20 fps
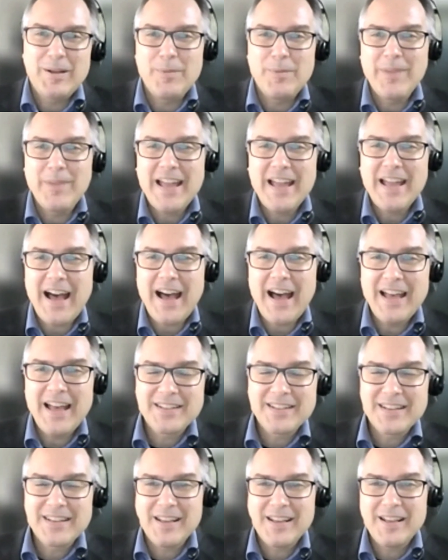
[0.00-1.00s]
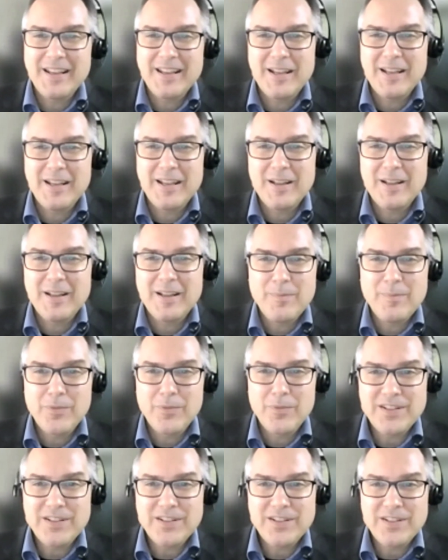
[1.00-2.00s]
May I ask
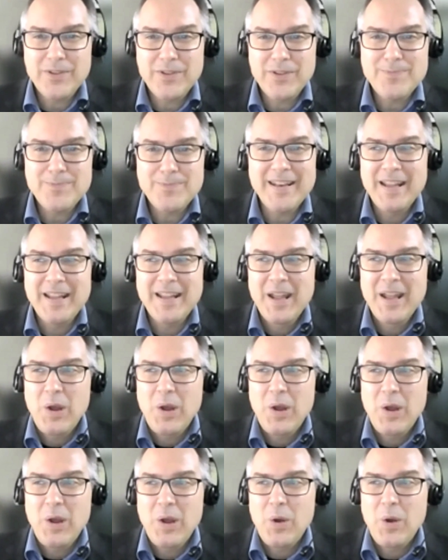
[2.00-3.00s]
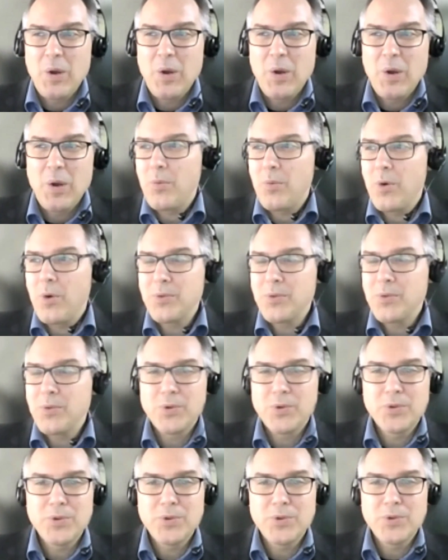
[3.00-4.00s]
Professor Friedman, what
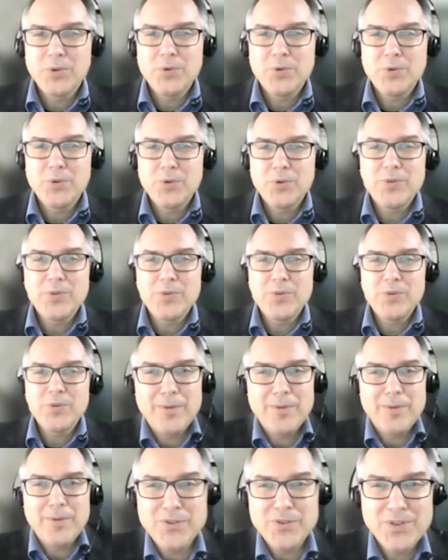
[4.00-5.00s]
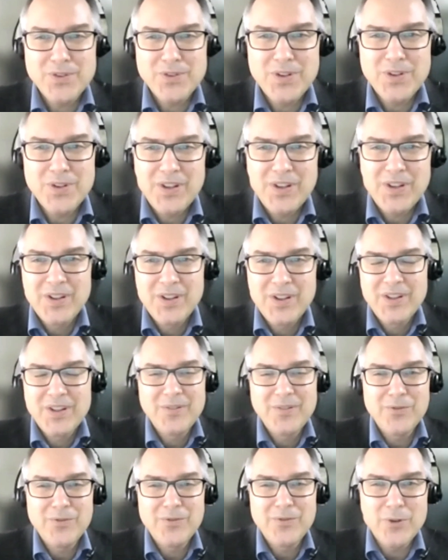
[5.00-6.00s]
would you recommend for post
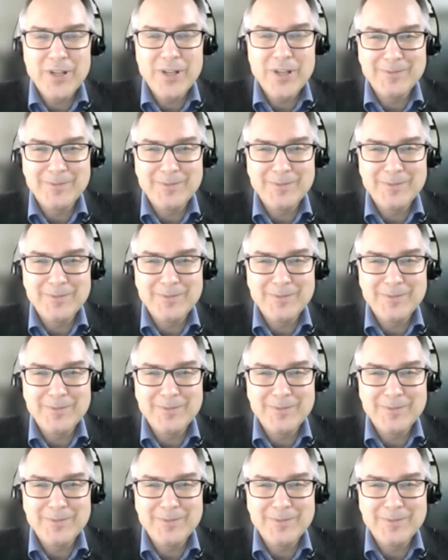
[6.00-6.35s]
viewing?